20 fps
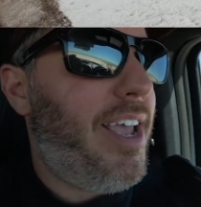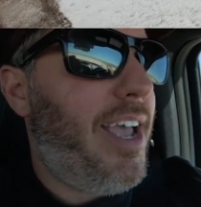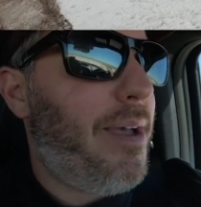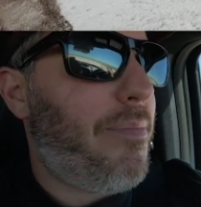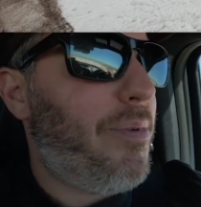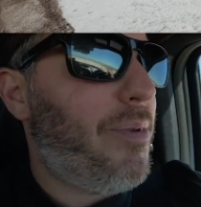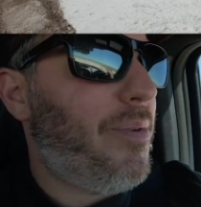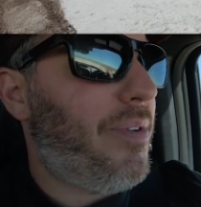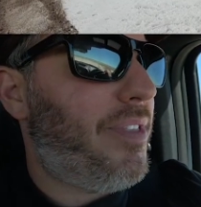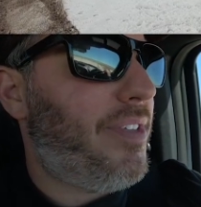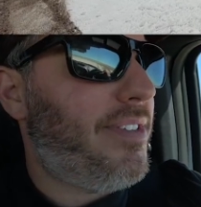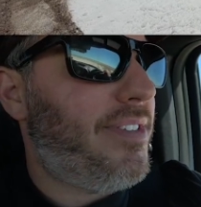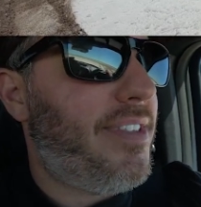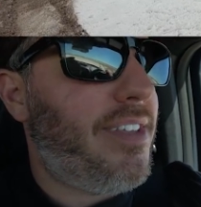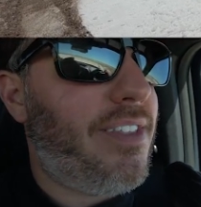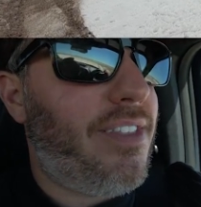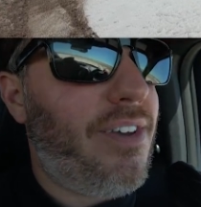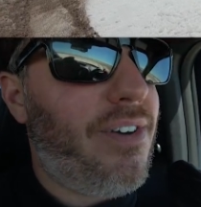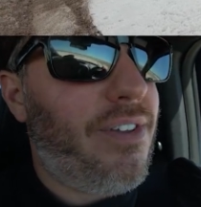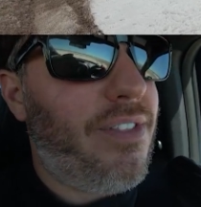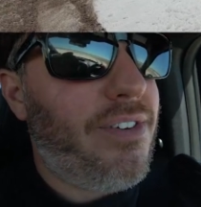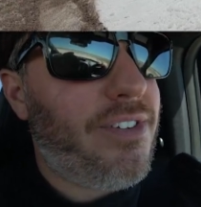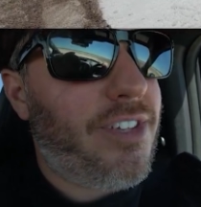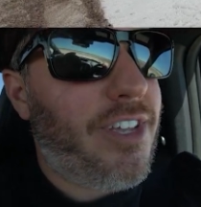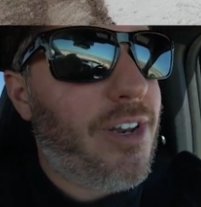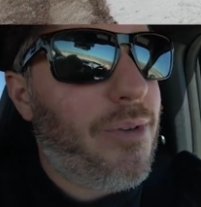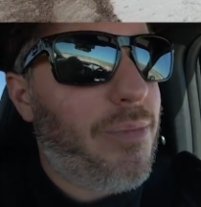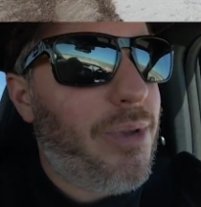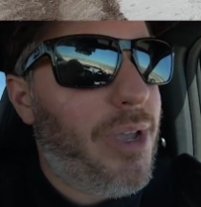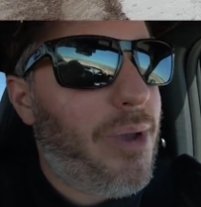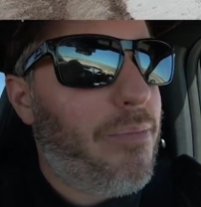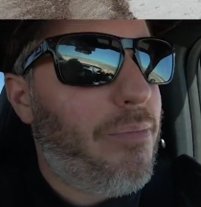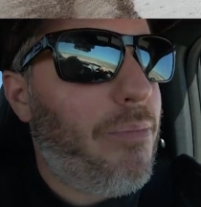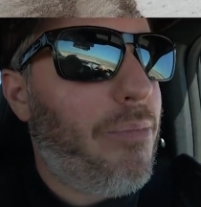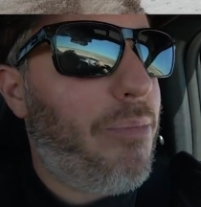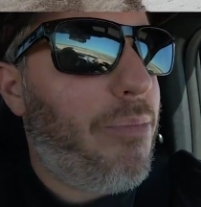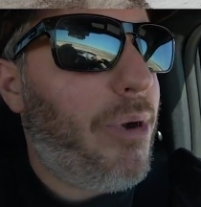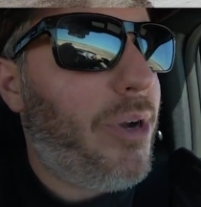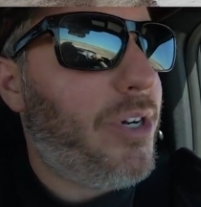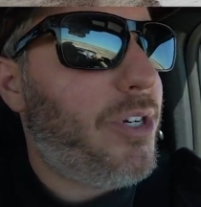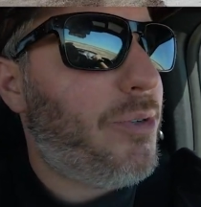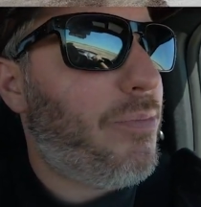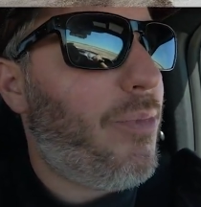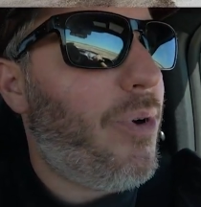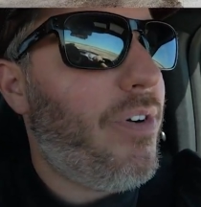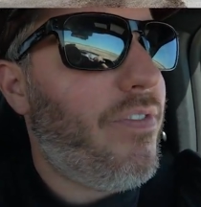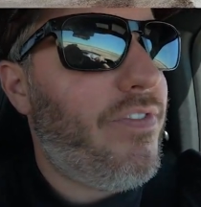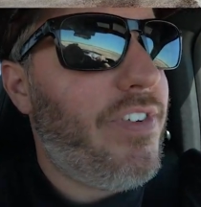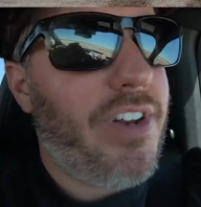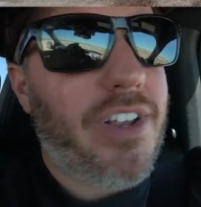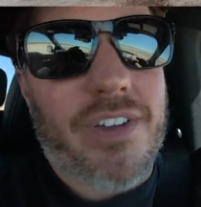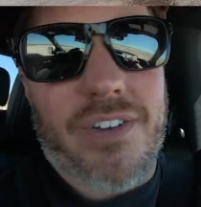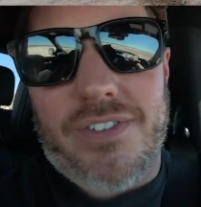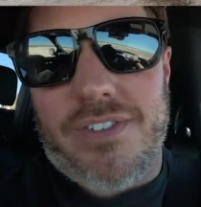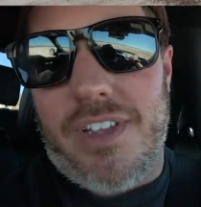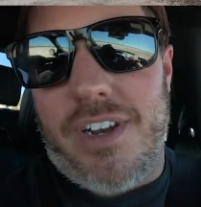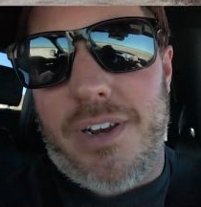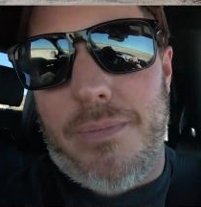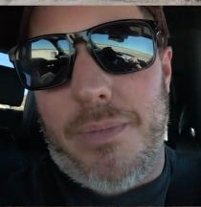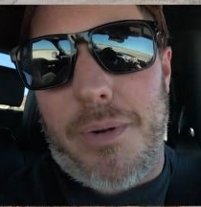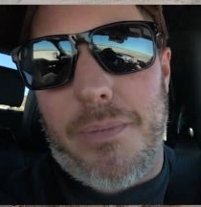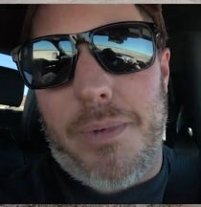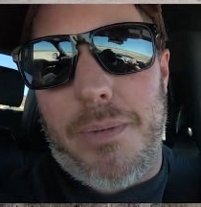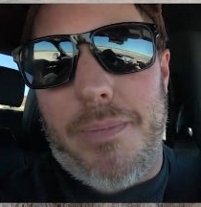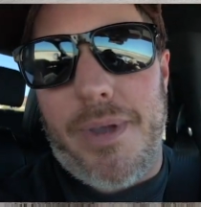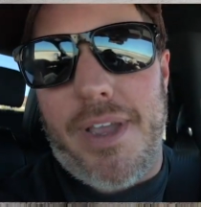um, happy with this thing though. There's gonna be a bunch more videos that I'm gonna be